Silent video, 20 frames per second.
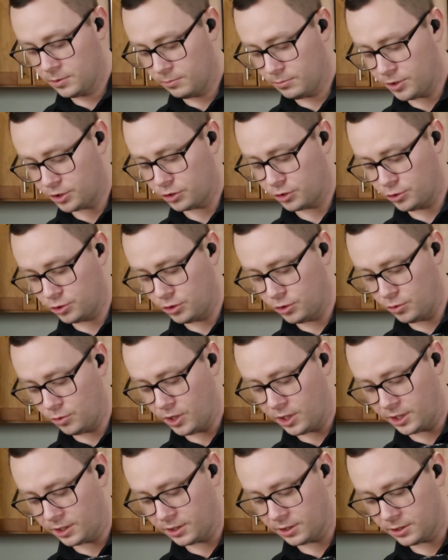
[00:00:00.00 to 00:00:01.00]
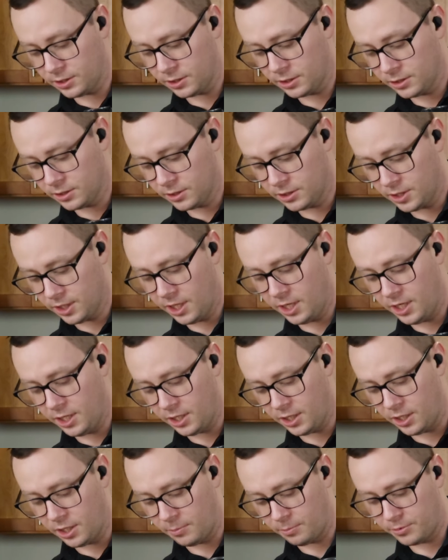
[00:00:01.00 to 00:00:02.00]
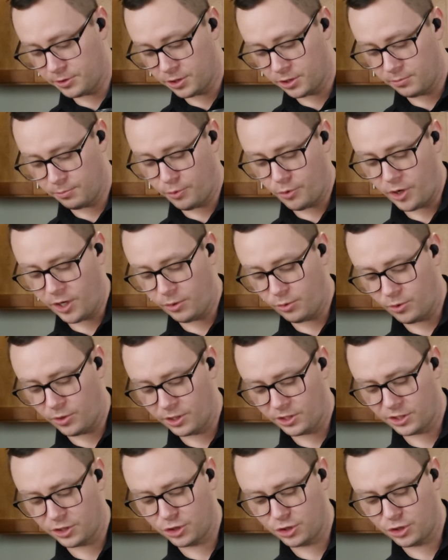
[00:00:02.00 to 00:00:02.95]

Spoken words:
but you do want it to heat up to the point where it's